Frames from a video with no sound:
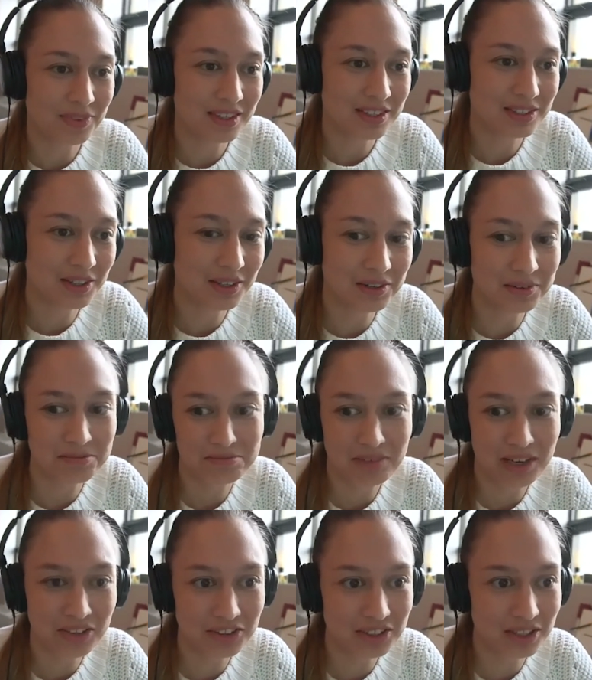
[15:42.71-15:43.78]
So
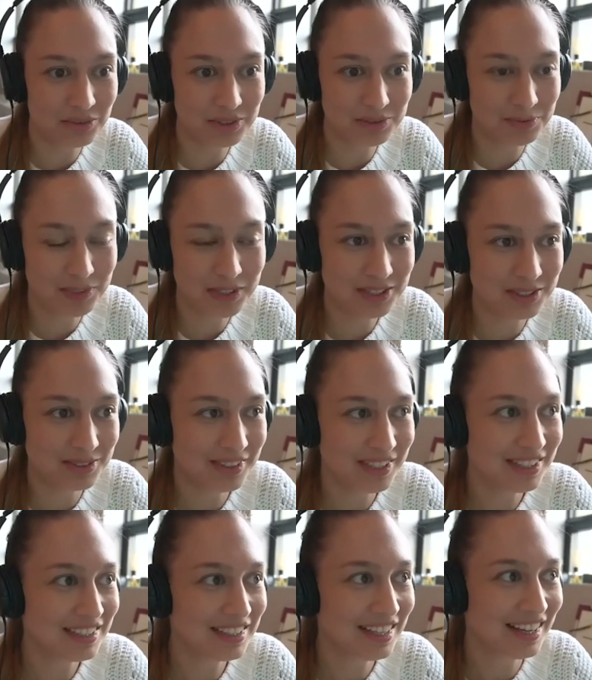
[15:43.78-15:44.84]
I thought that was pretty
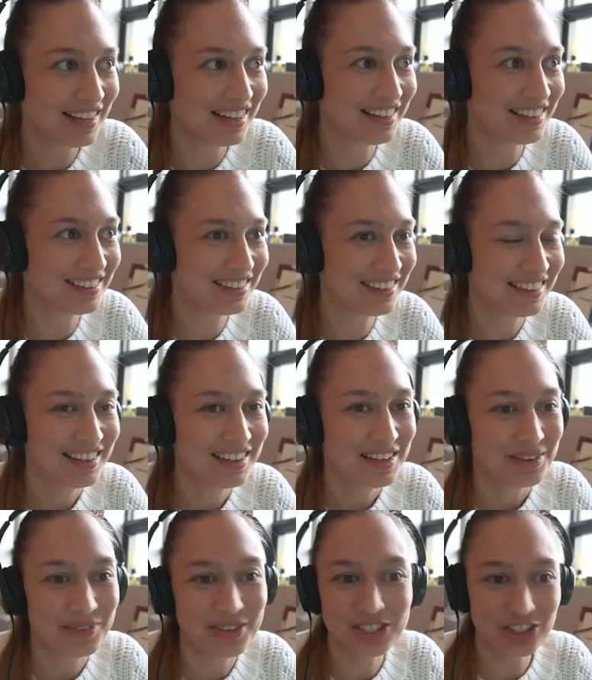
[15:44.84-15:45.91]
sweet, and
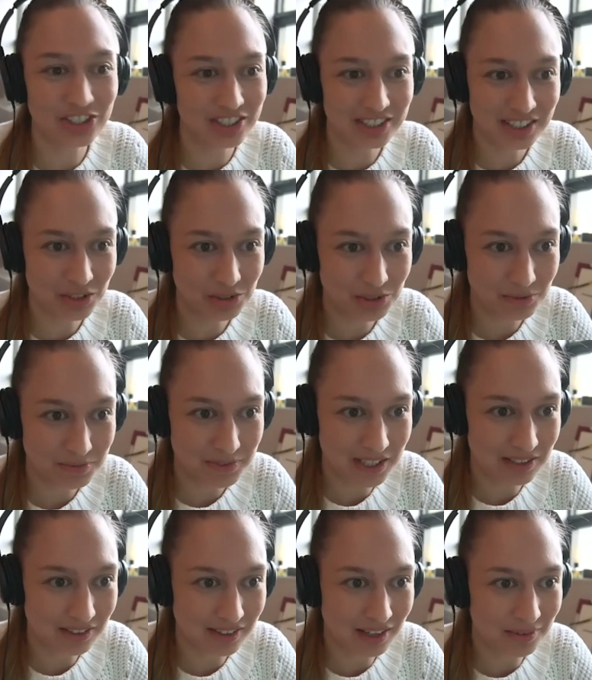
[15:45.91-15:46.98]
we started the YouTube
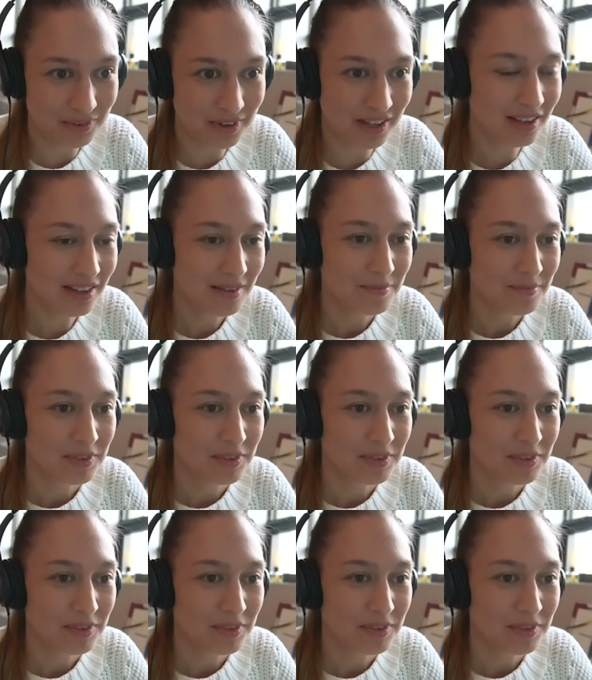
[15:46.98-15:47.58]
channel that way.